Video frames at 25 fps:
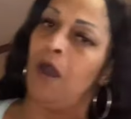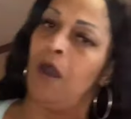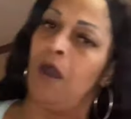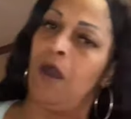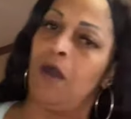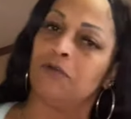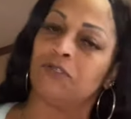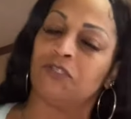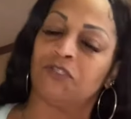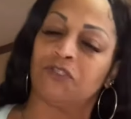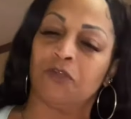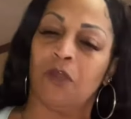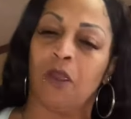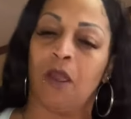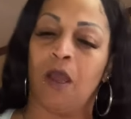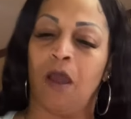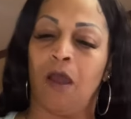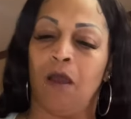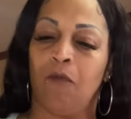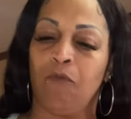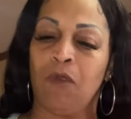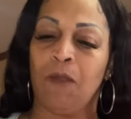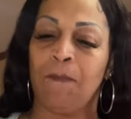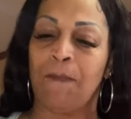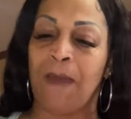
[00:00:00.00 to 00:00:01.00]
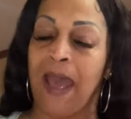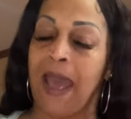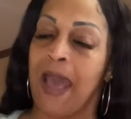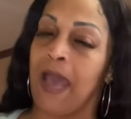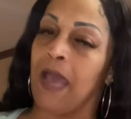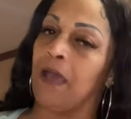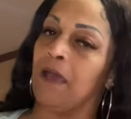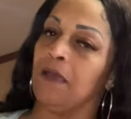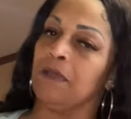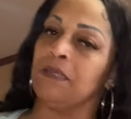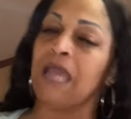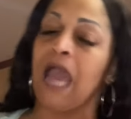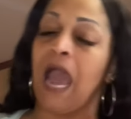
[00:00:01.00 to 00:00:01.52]
uh, stir, uh,
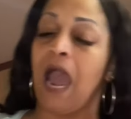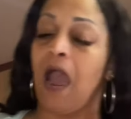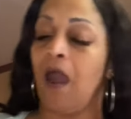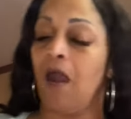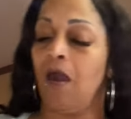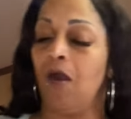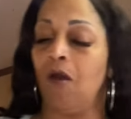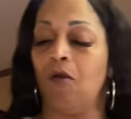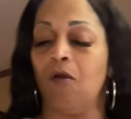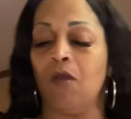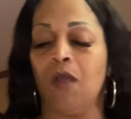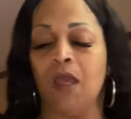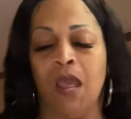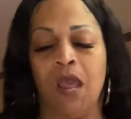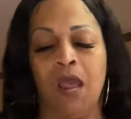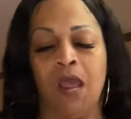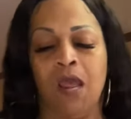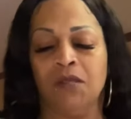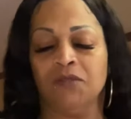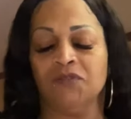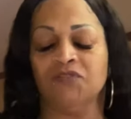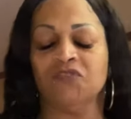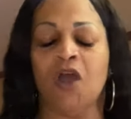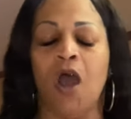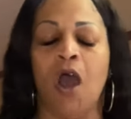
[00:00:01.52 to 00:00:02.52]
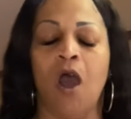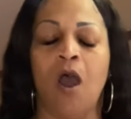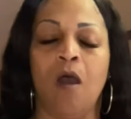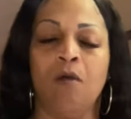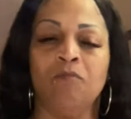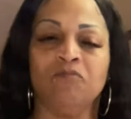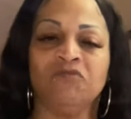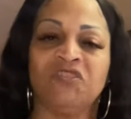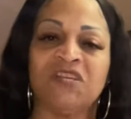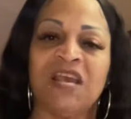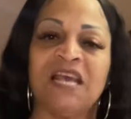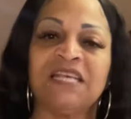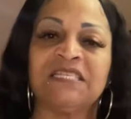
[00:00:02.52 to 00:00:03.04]
ribeye, y'all,
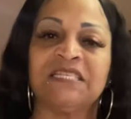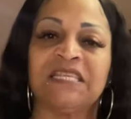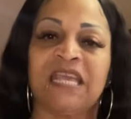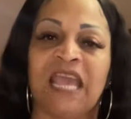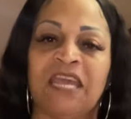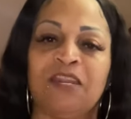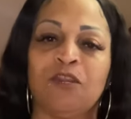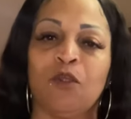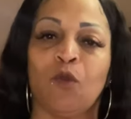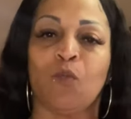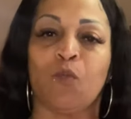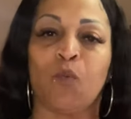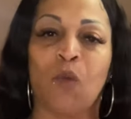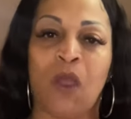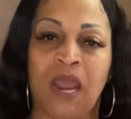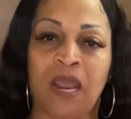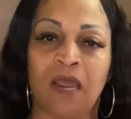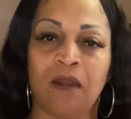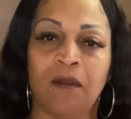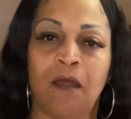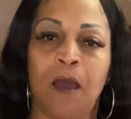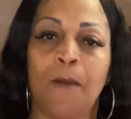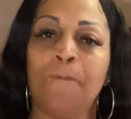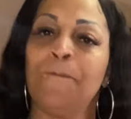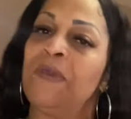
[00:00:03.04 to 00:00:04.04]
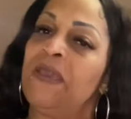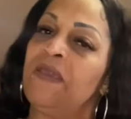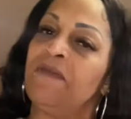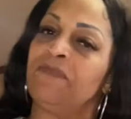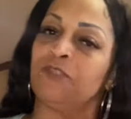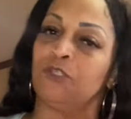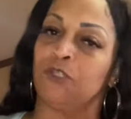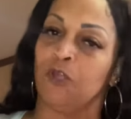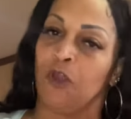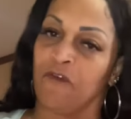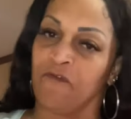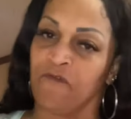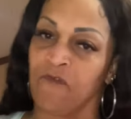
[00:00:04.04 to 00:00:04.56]
um, just get the regular beef
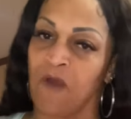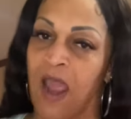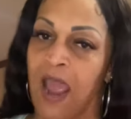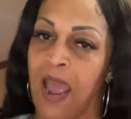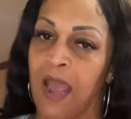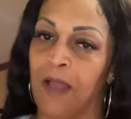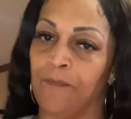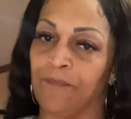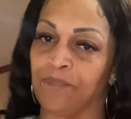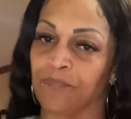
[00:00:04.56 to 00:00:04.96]
stir fry,